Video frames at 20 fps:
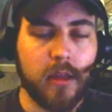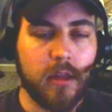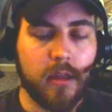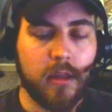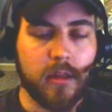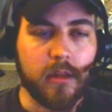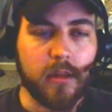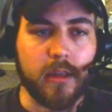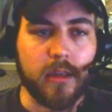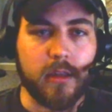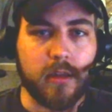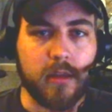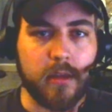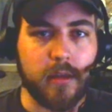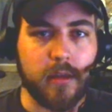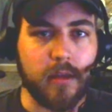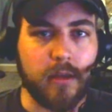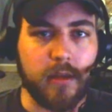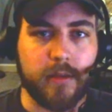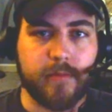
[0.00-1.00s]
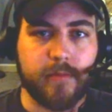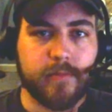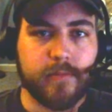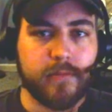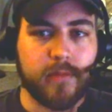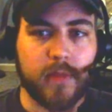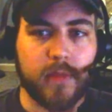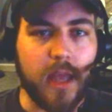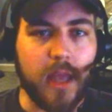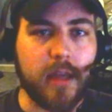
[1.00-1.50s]
Like,
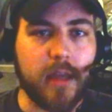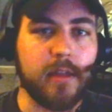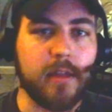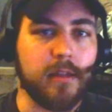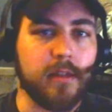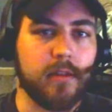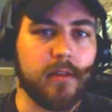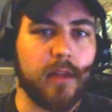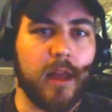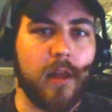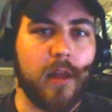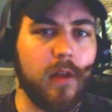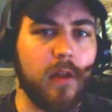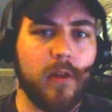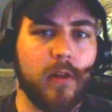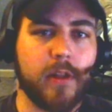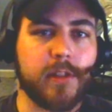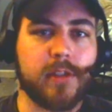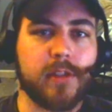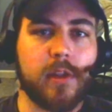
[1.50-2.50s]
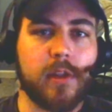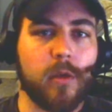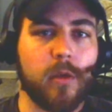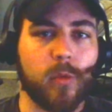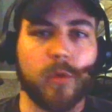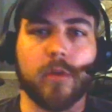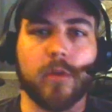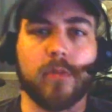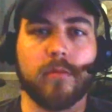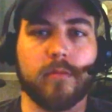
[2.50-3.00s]
I didn't, all I saw
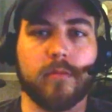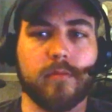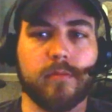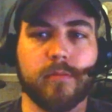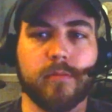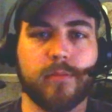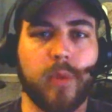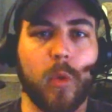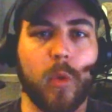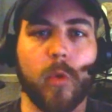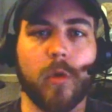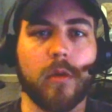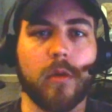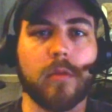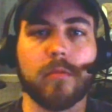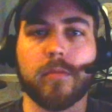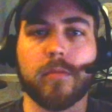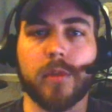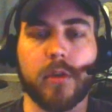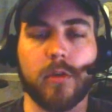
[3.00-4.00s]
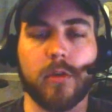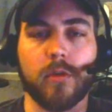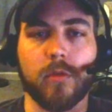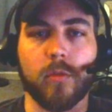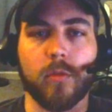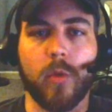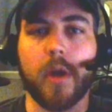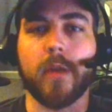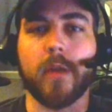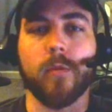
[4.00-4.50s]
were poor little
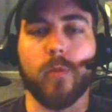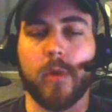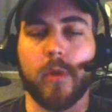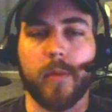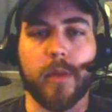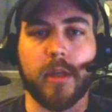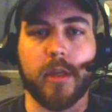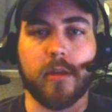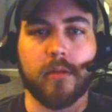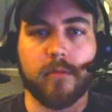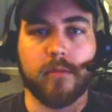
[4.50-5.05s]
white women